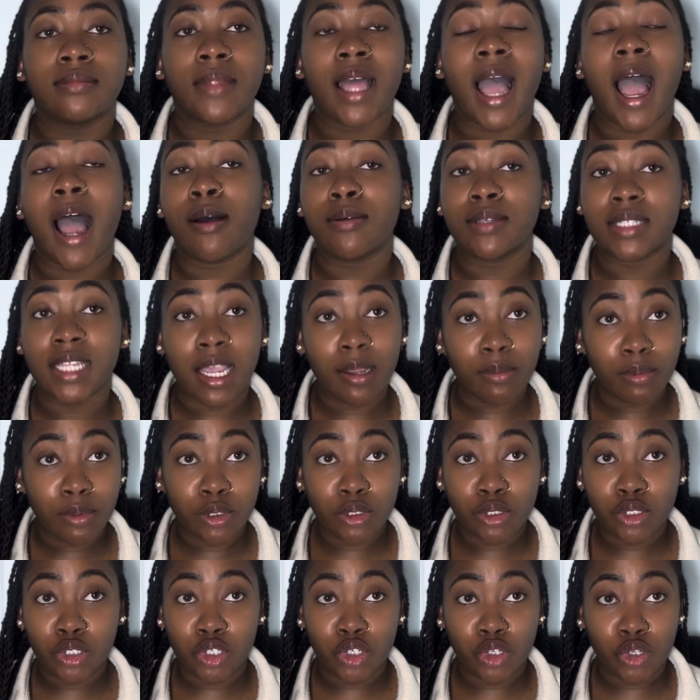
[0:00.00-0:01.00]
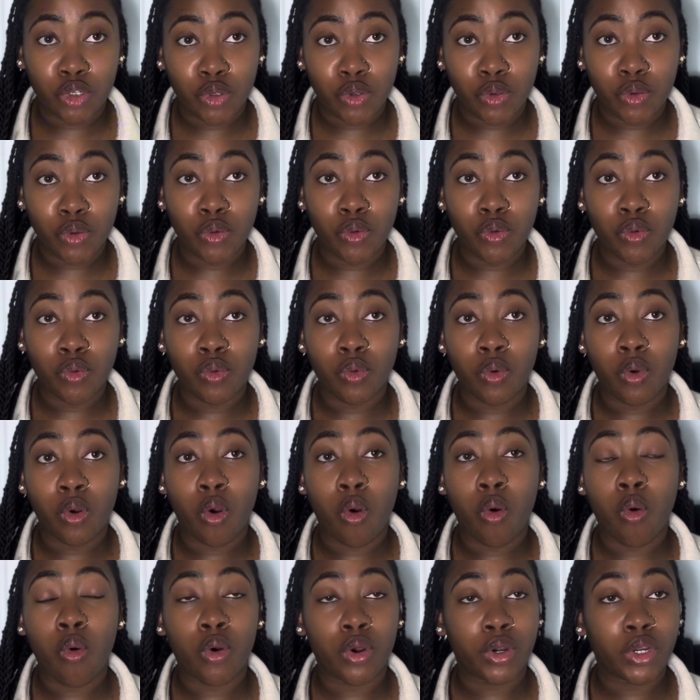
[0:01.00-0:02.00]
I was able to
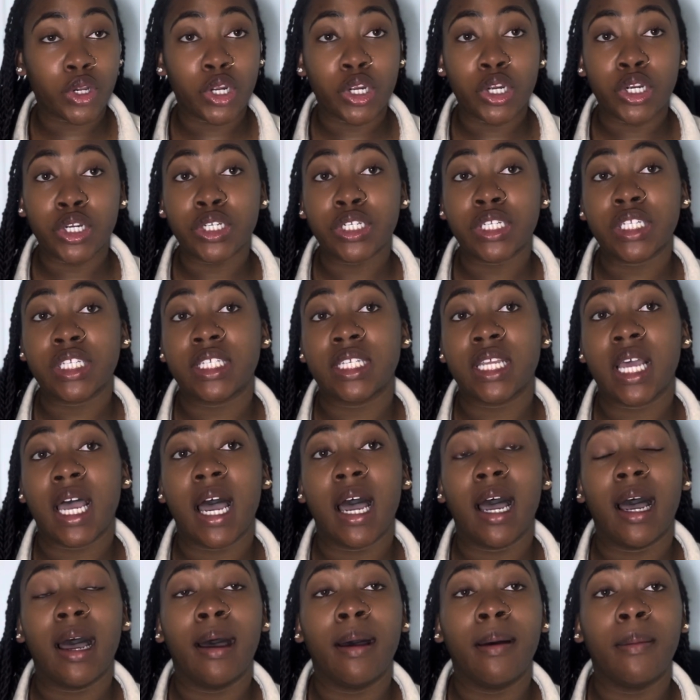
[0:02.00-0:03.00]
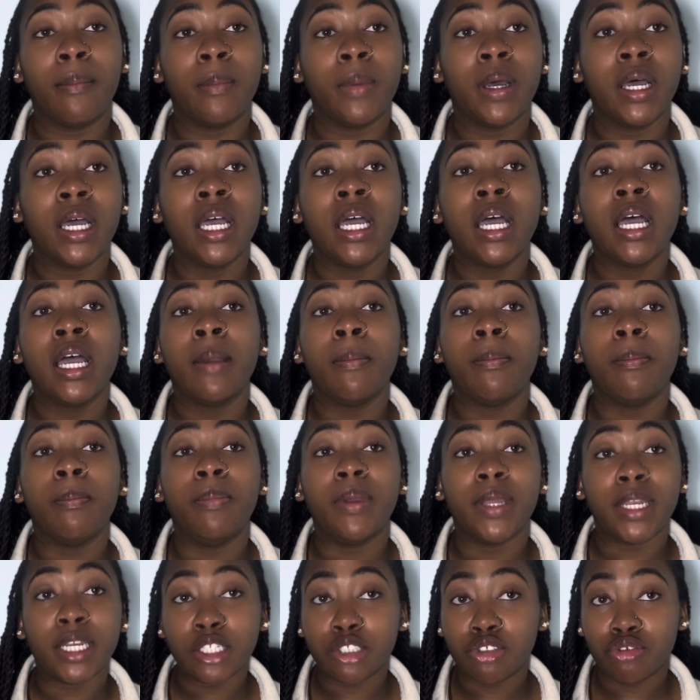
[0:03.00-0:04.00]
order some
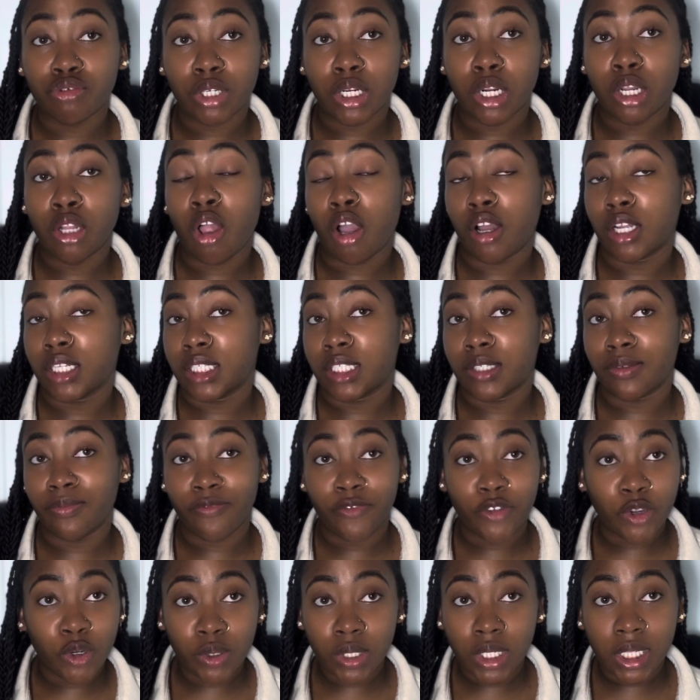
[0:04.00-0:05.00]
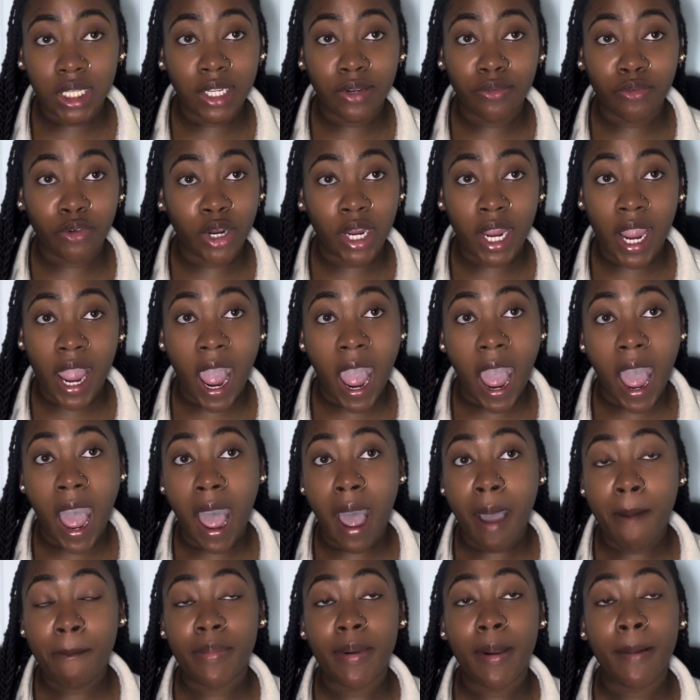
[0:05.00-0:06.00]
Benadryl on some food delivery
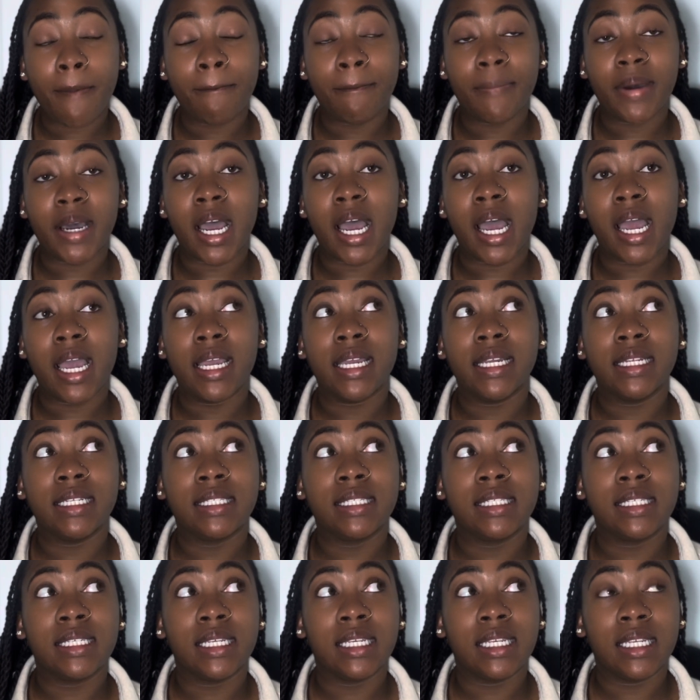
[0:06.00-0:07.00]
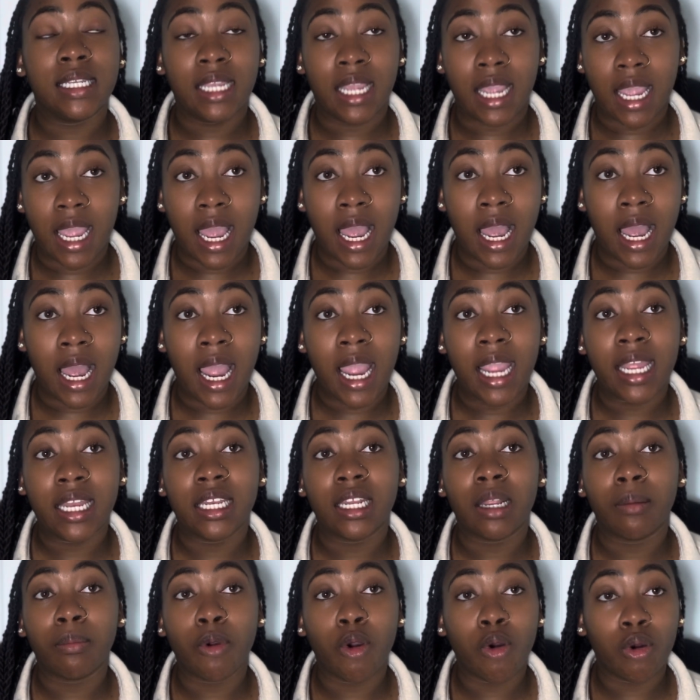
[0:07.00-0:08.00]
app, but yeah, I ended
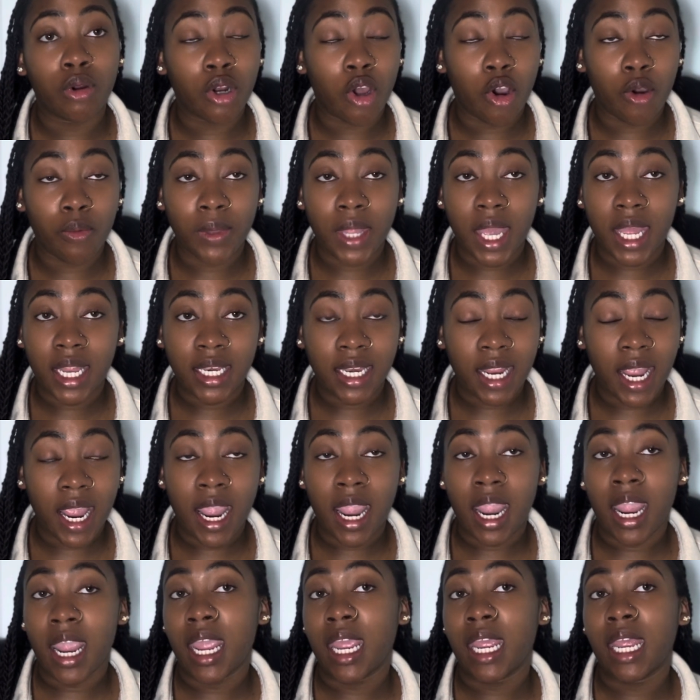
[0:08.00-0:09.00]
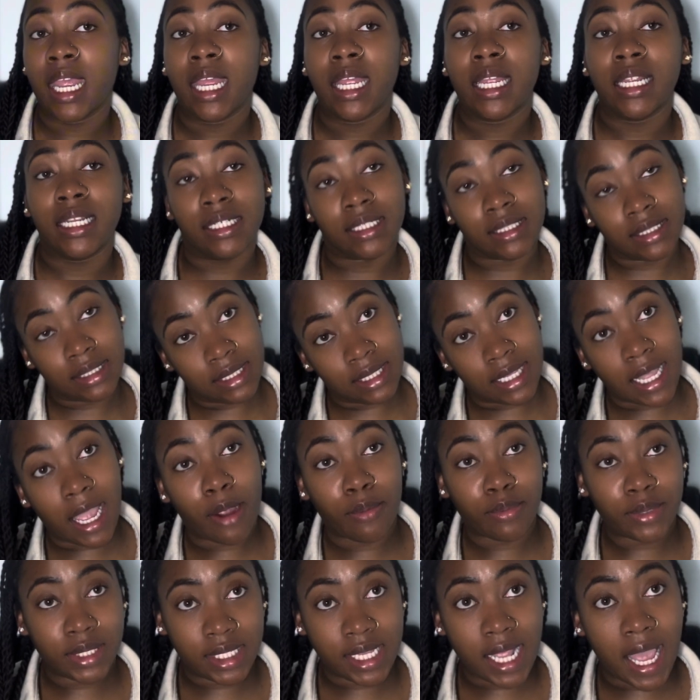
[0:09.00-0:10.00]
up going home that day and that
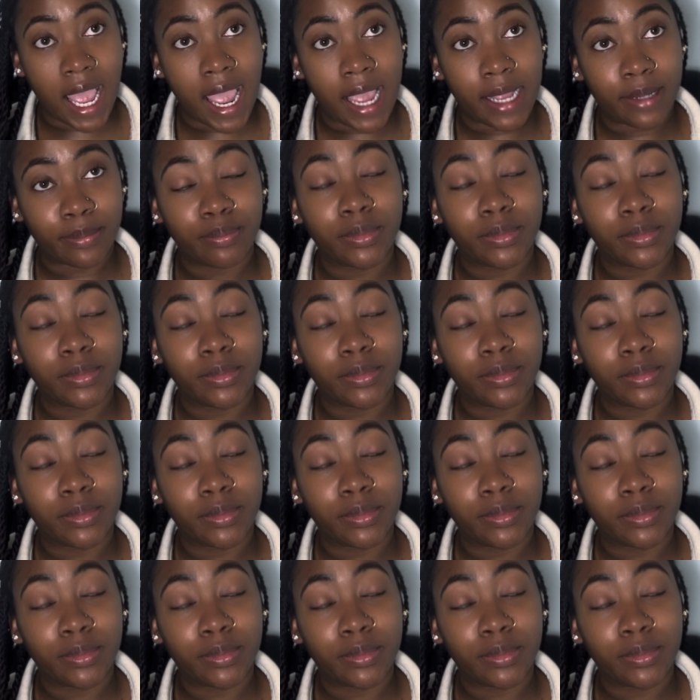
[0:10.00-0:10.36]
was that.